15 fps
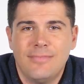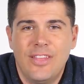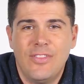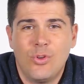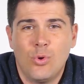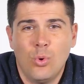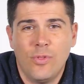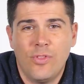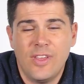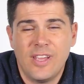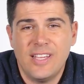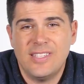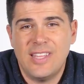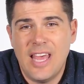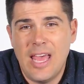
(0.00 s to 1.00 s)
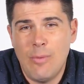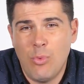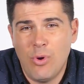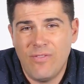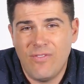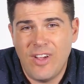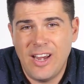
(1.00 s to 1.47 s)
And the cool thing is that
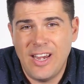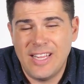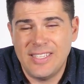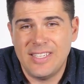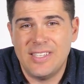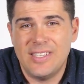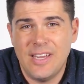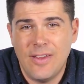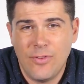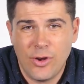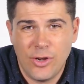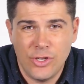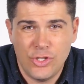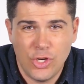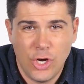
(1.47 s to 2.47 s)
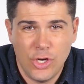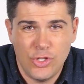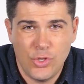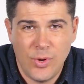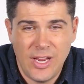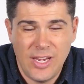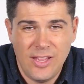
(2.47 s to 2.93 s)
M1 Finance is never going to charge
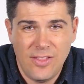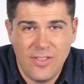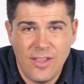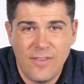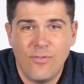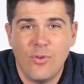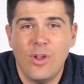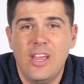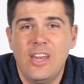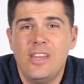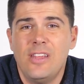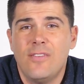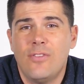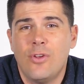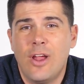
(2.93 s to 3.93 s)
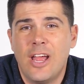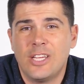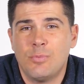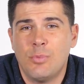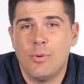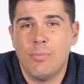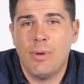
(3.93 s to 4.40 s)
you anything for any of their expert